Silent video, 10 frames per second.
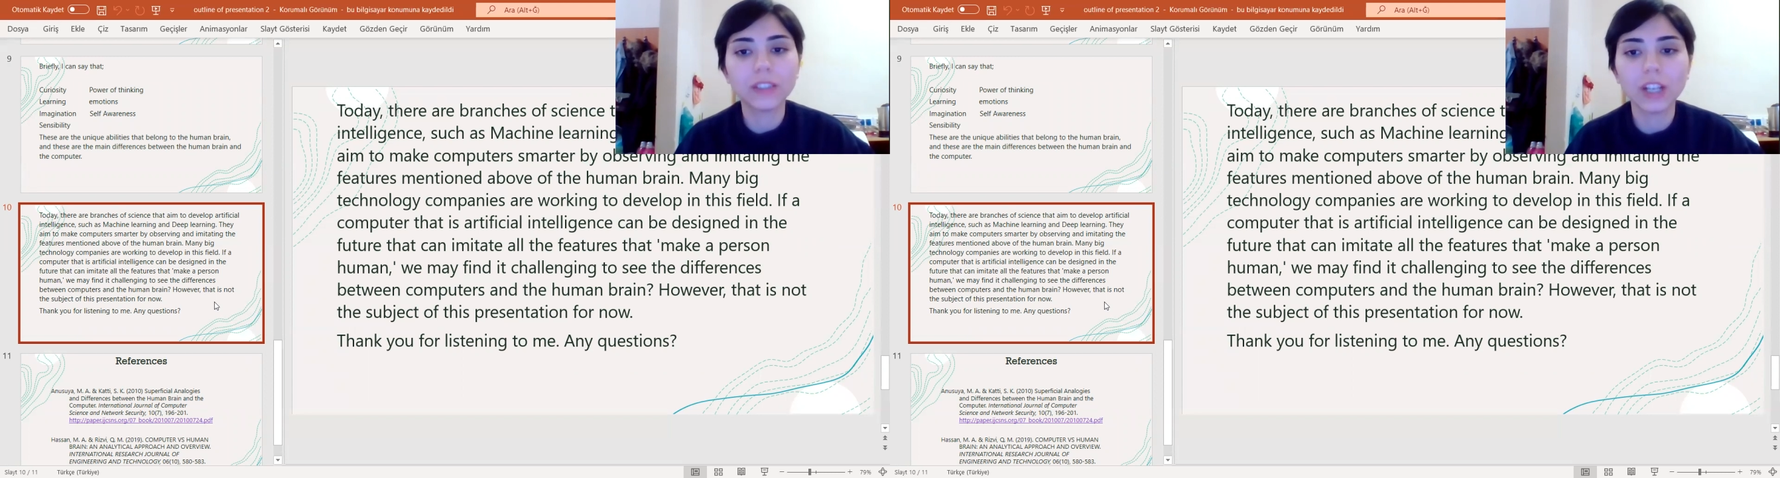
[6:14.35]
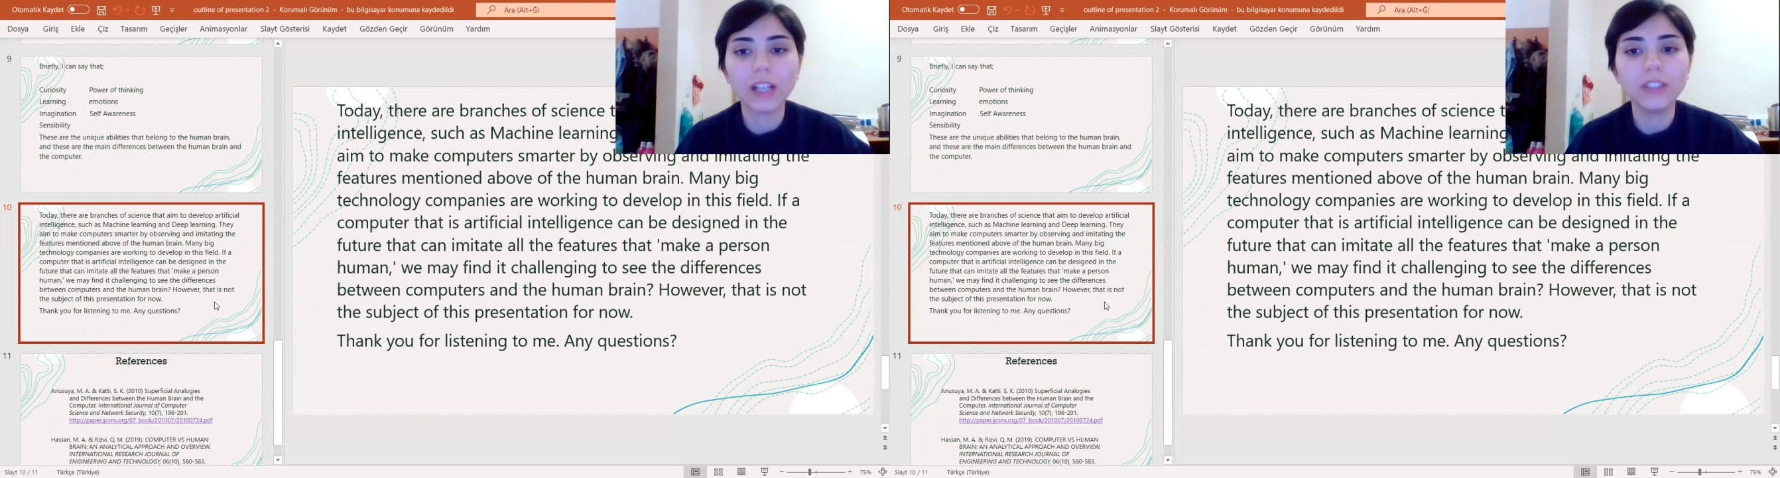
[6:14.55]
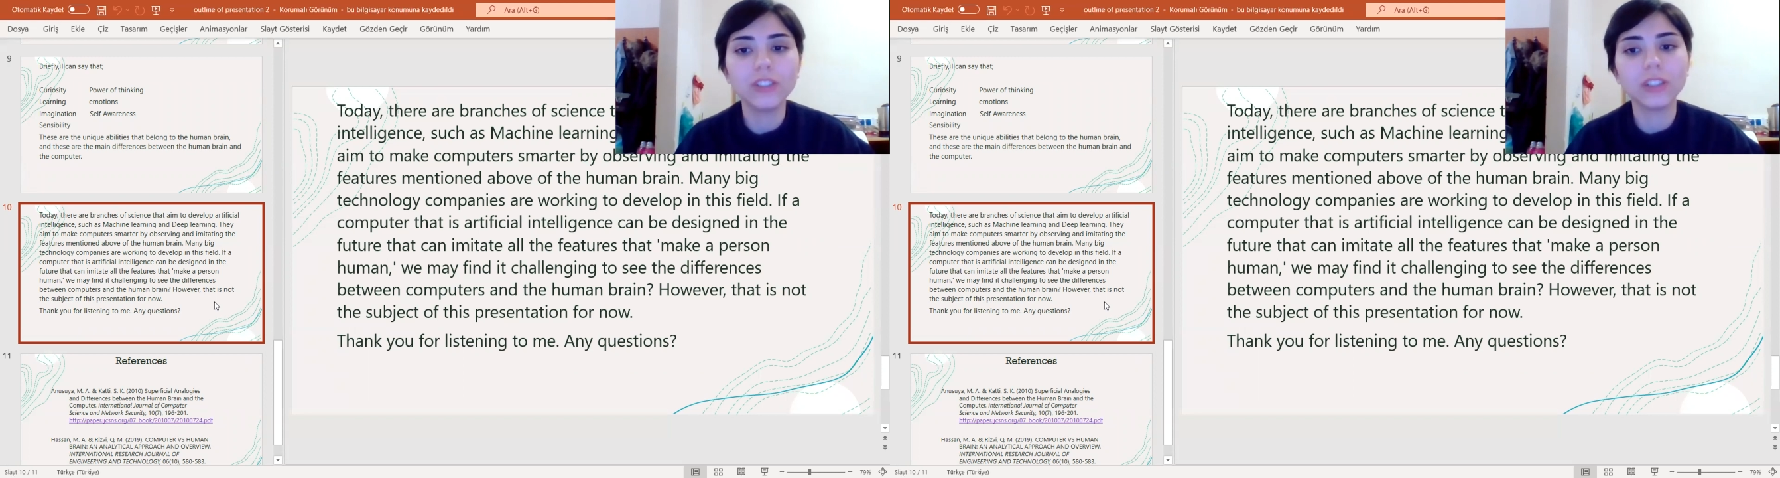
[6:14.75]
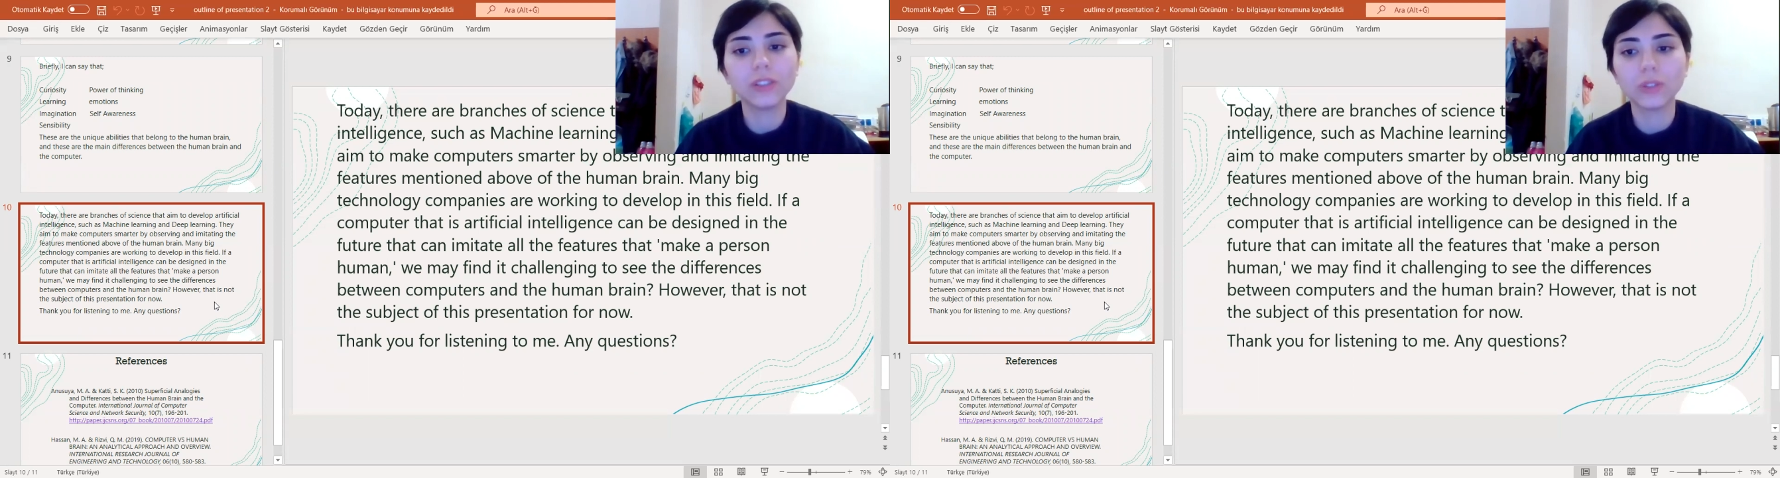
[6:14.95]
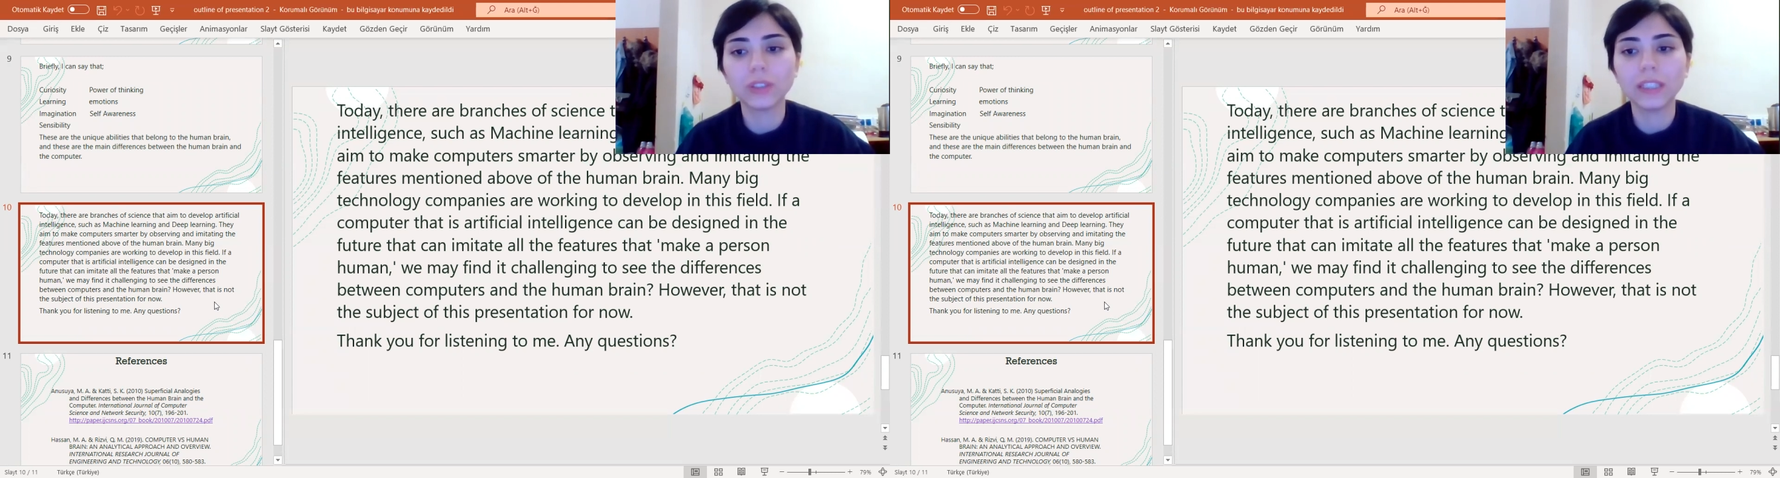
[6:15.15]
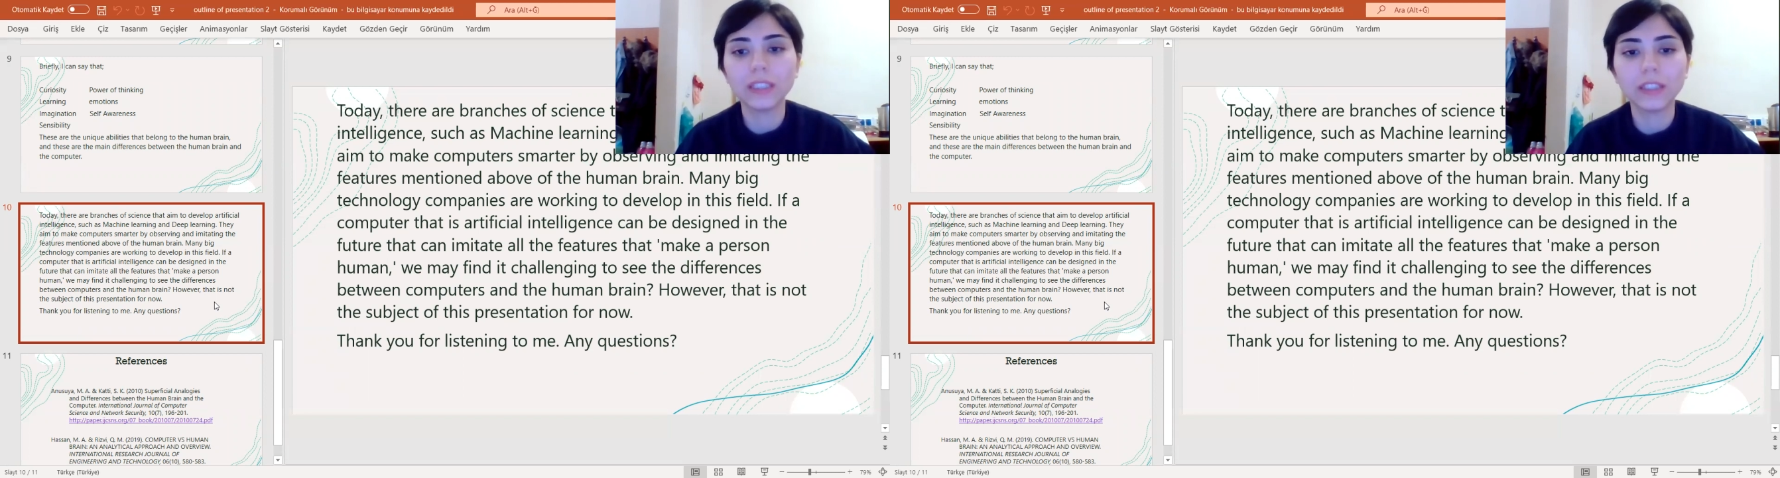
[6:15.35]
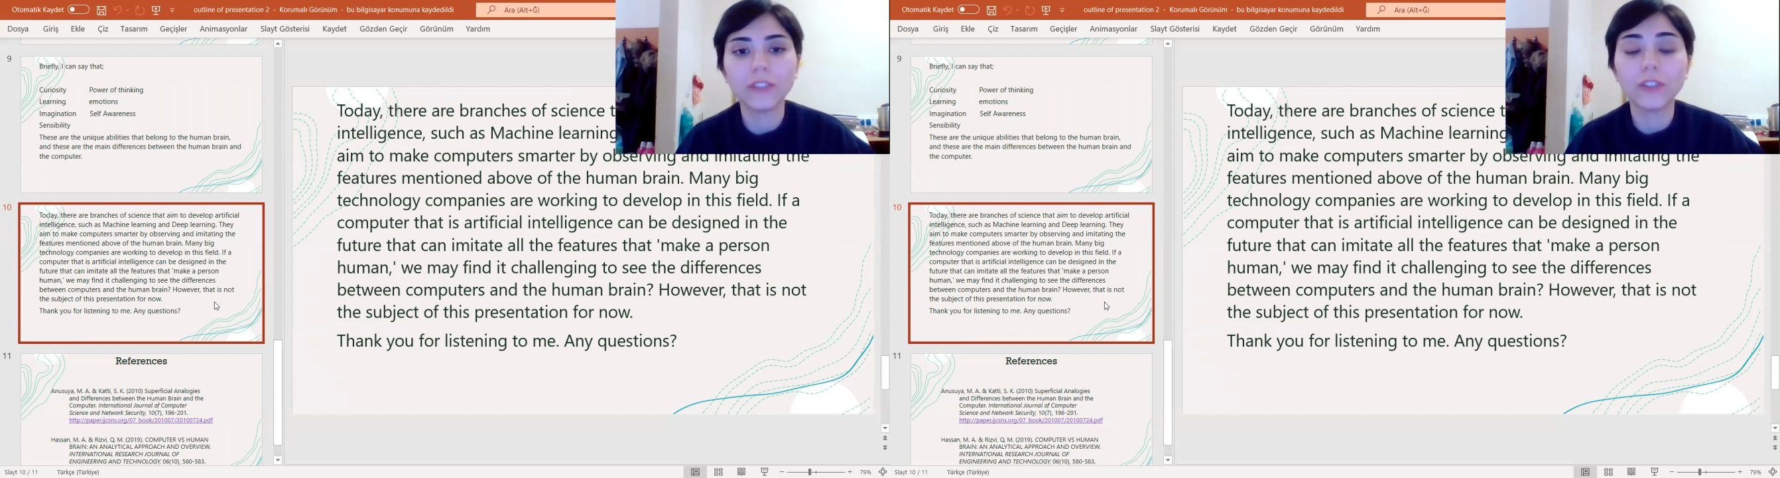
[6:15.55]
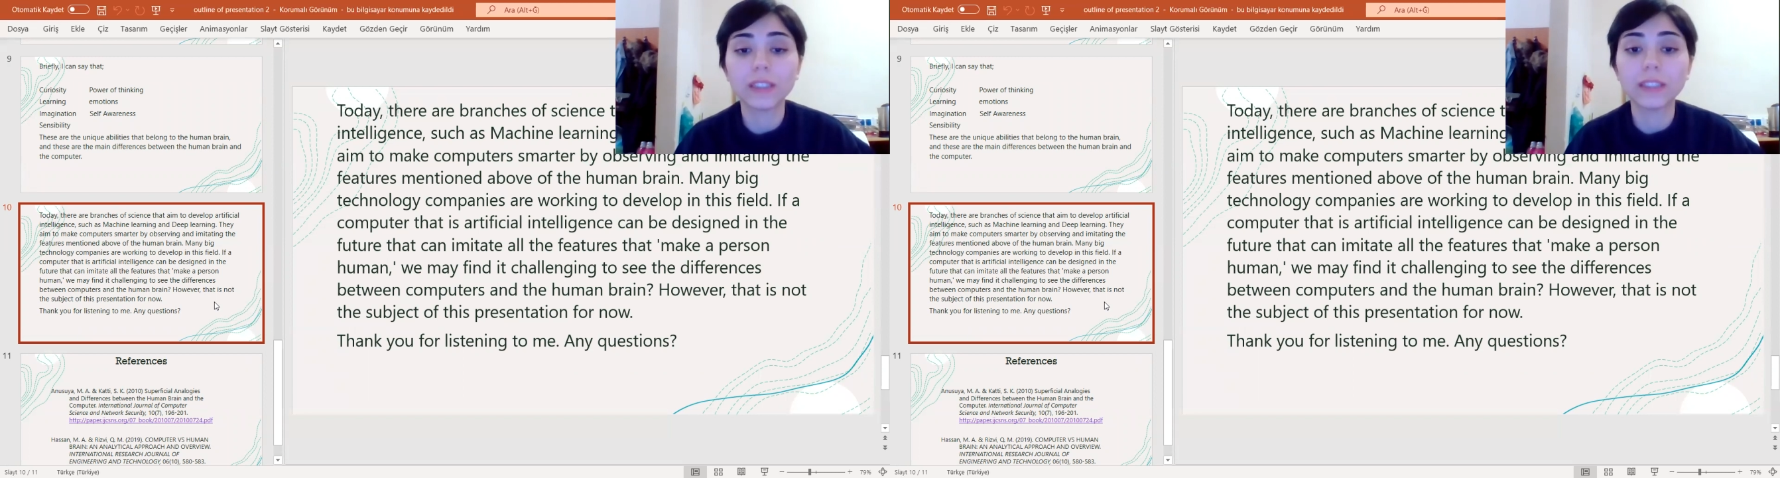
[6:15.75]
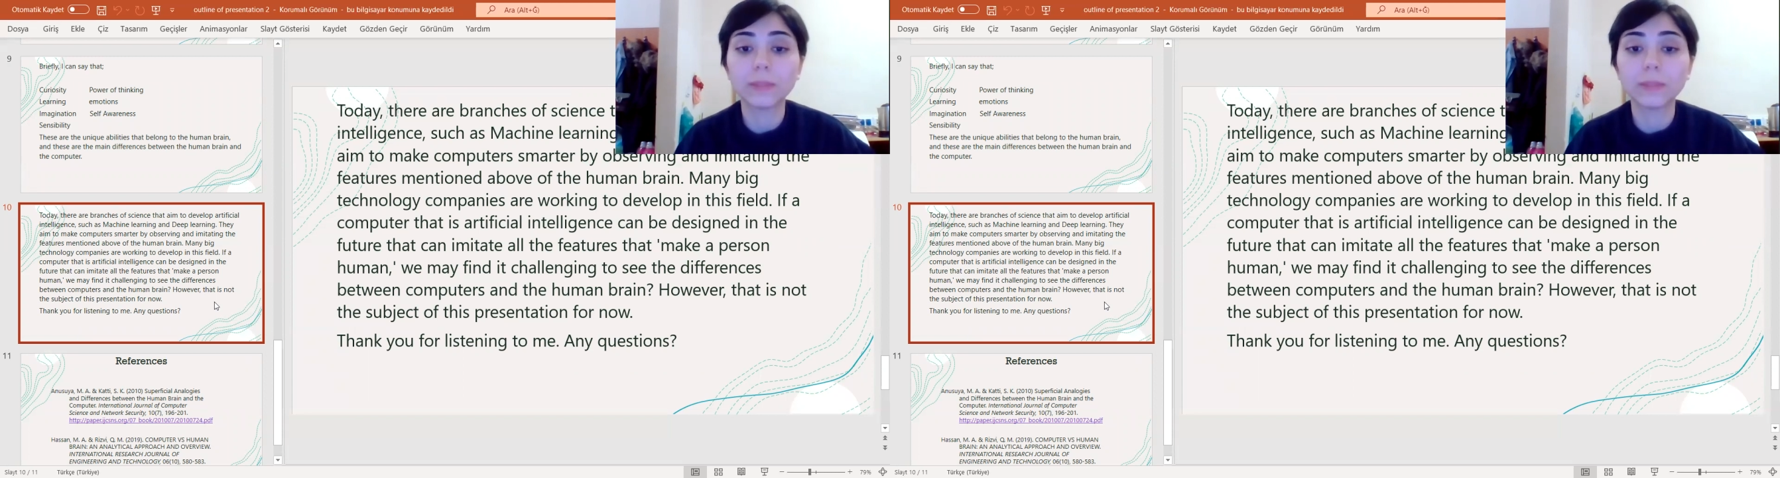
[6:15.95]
challenging to see the differences